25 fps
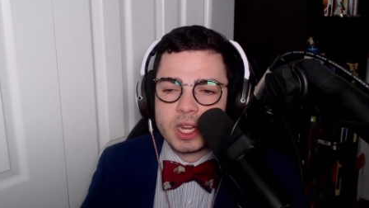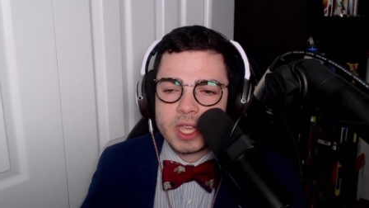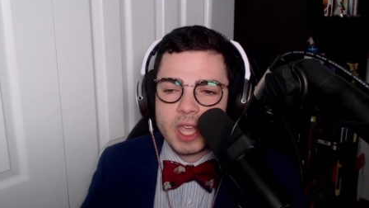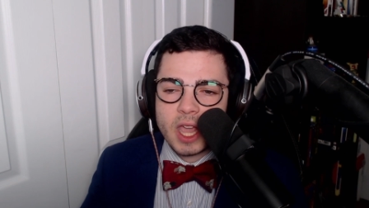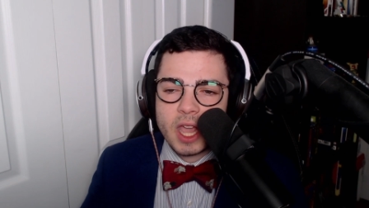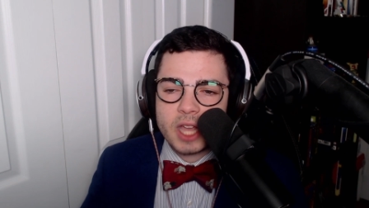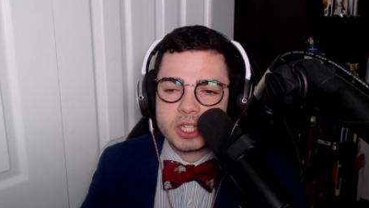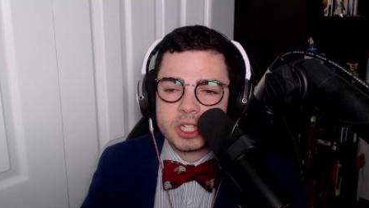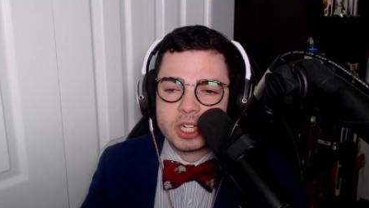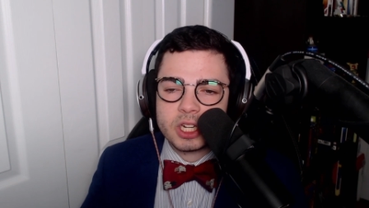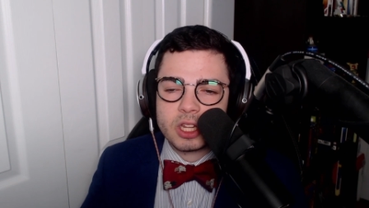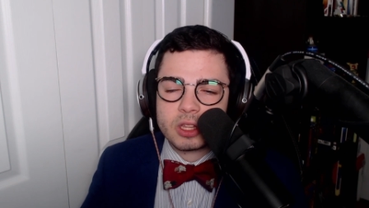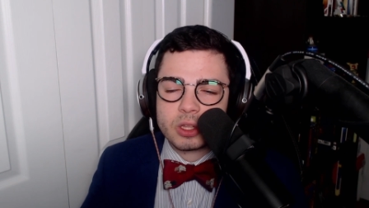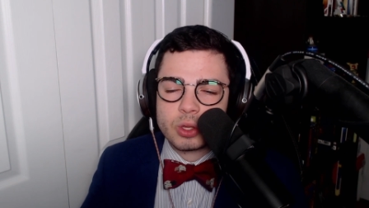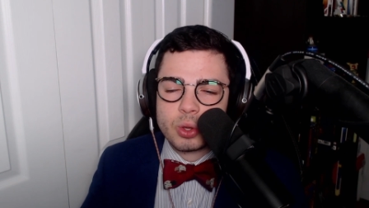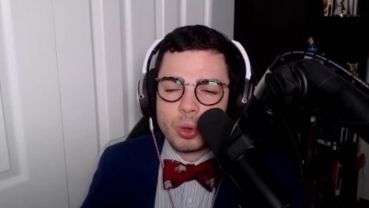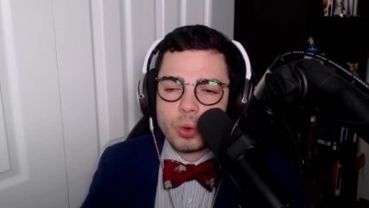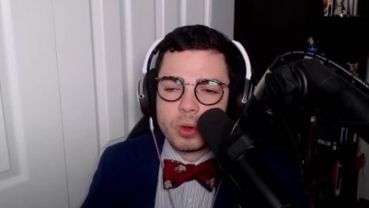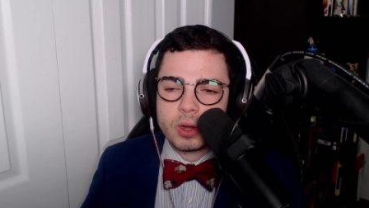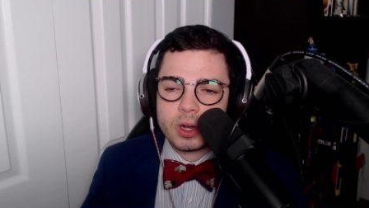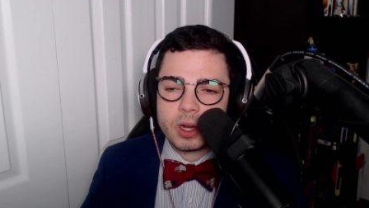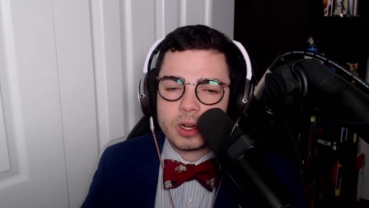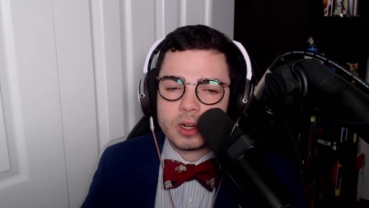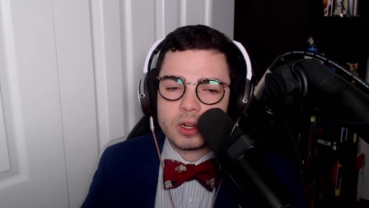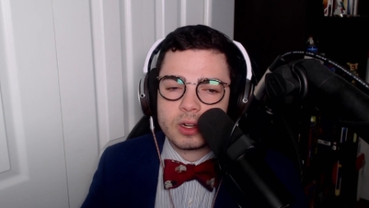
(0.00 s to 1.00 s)
Edge into the
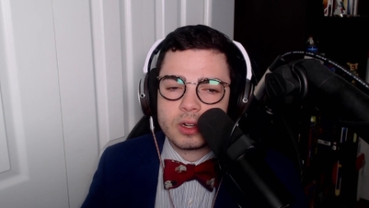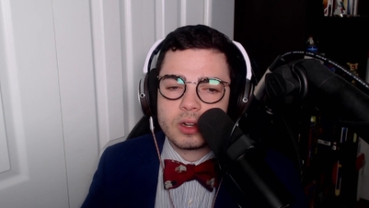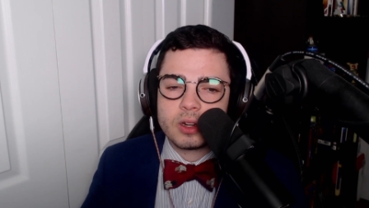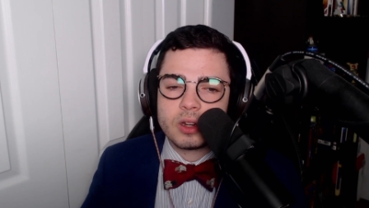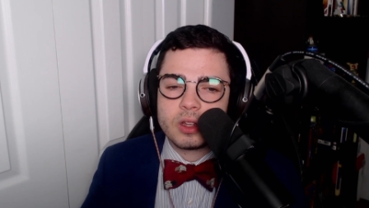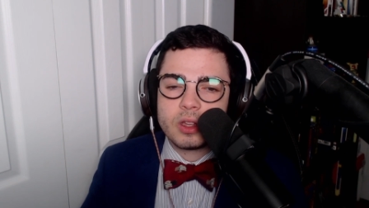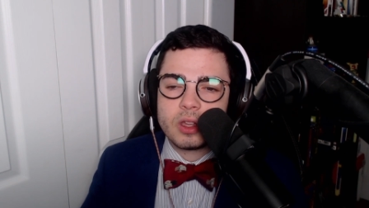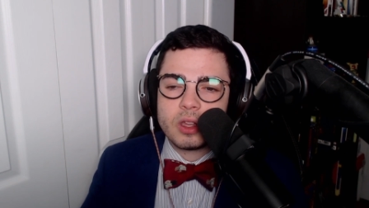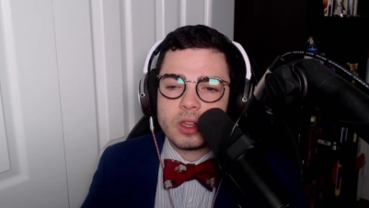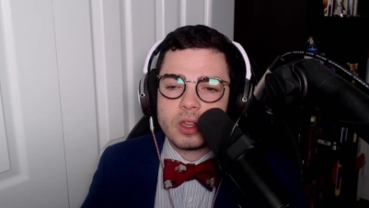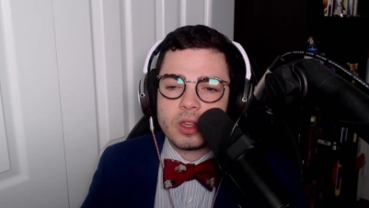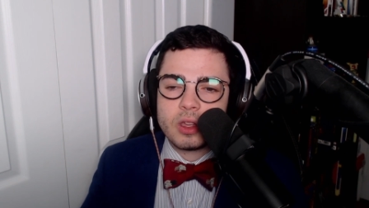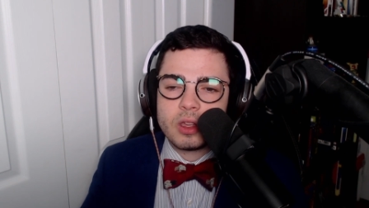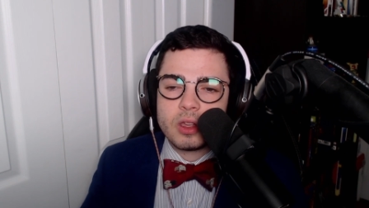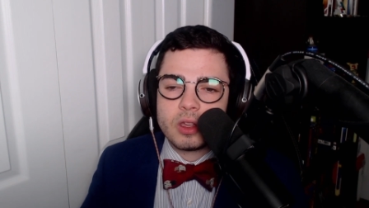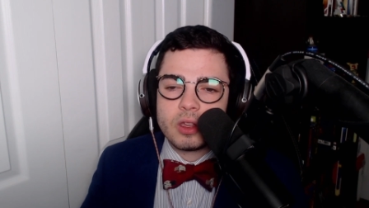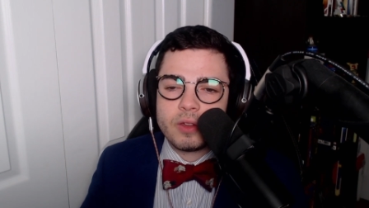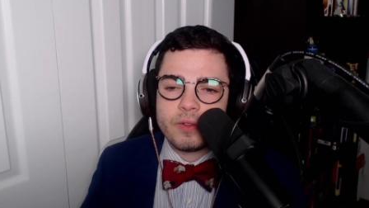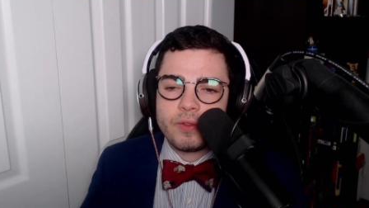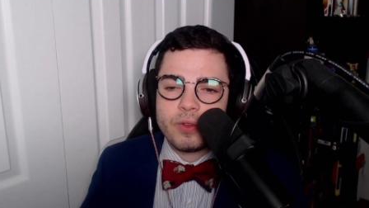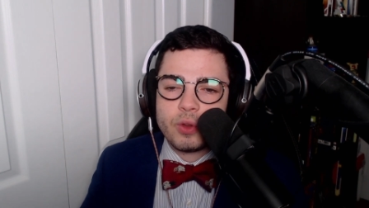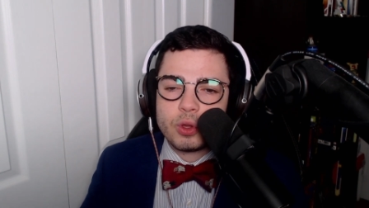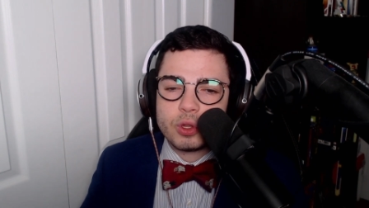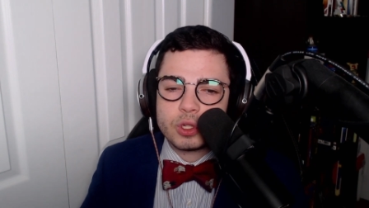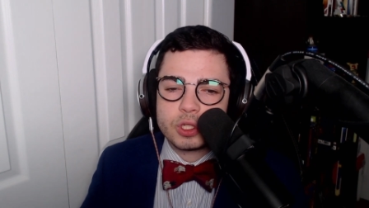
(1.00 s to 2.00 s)
corner.
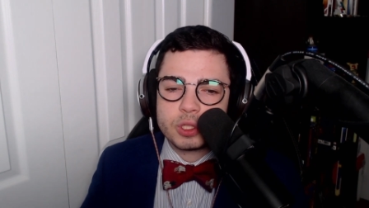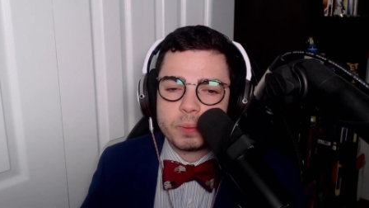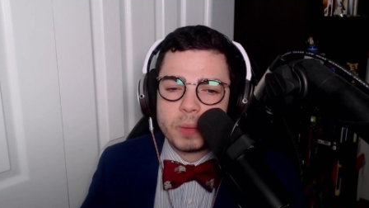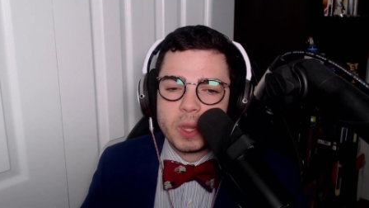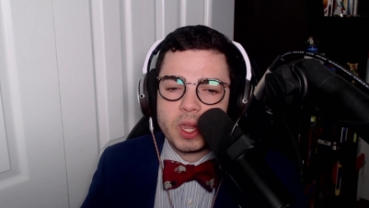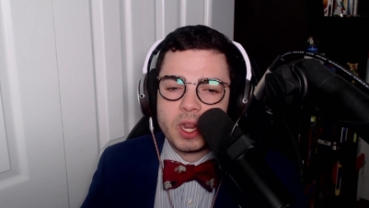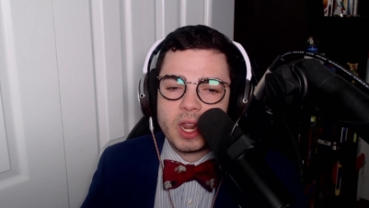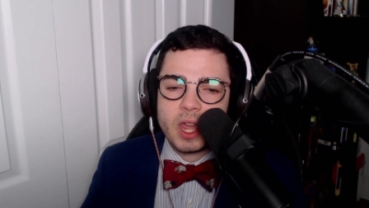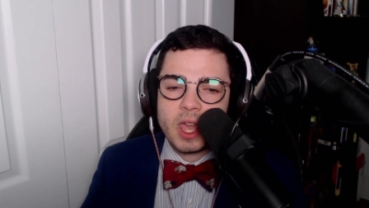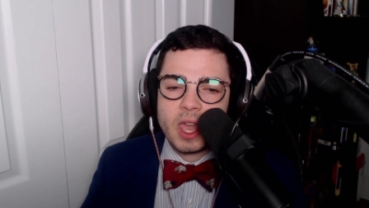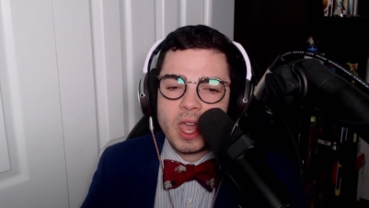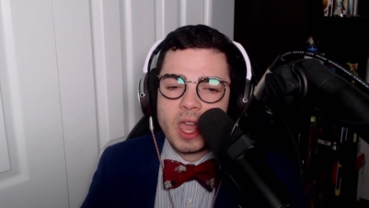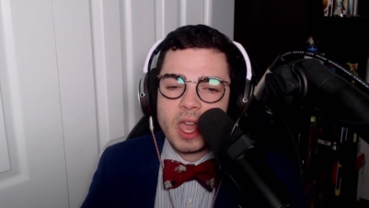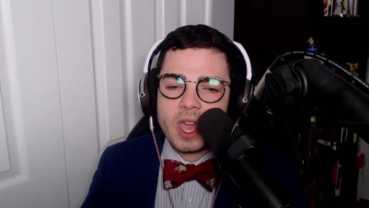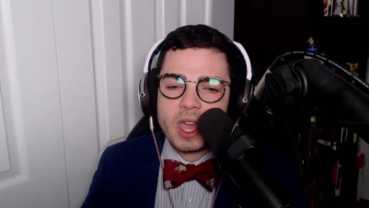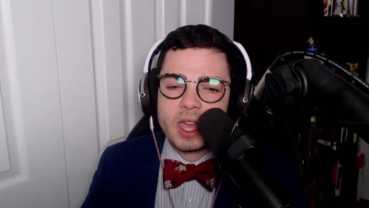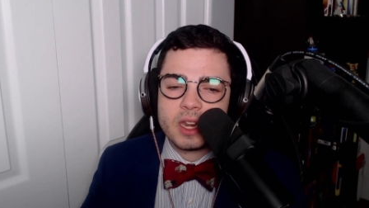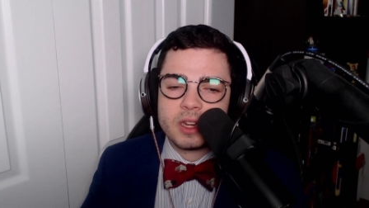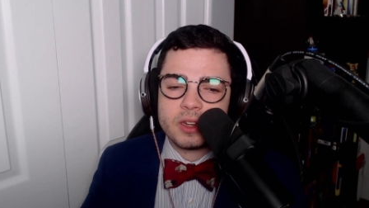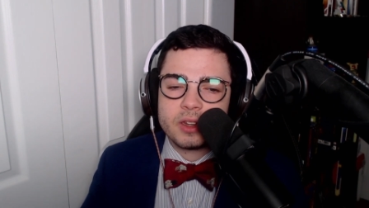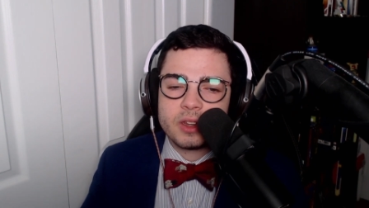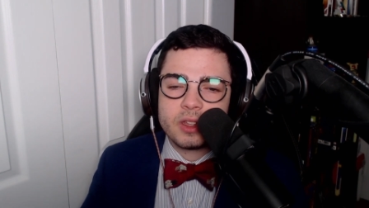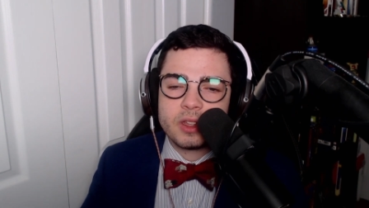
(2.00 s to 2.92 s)
Full speed ahead